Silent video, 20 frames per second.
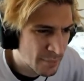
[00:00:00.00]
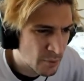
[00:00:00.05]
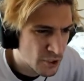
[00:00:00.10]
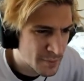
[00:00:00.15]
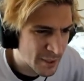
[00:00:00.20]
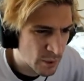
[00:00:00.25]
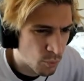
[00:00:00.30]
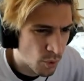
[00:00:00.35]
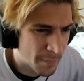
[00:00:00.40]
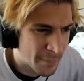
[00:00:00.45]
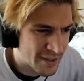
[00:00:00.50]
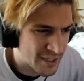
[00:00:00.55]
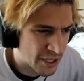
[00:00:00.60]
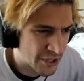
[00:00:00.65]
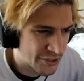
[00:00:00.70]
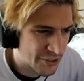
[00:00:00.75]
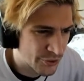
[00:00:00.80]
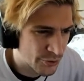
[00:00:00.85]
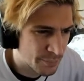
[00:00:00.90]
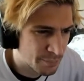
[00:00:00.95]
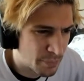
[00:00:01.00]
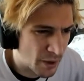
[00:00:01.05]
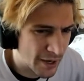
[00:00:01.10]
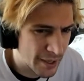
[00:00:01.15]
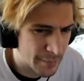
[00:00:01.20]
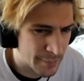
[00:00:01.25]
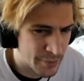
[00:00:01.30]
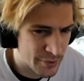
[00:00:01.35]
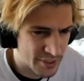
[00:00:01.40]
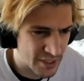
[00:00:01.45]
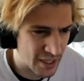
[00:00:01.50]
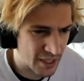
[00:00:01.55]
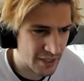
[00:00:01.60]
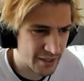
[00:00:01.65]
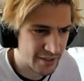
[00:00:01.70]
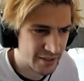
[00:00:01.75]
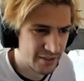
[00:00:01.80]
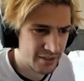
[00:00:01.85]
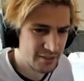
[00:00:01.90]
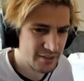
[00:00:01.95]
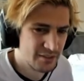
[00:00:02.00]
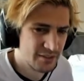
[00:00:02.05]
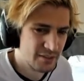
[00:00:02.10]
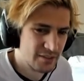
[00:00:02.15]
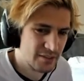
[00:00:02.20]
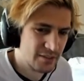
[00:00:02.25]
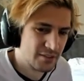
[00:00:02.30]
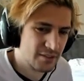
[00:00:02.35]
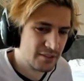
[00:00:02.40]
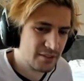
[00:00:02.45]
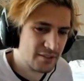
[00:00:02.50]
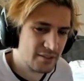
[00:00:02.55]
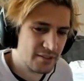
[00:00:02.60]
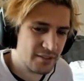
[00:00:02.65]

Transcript: You must pick one based on their body or personality. My name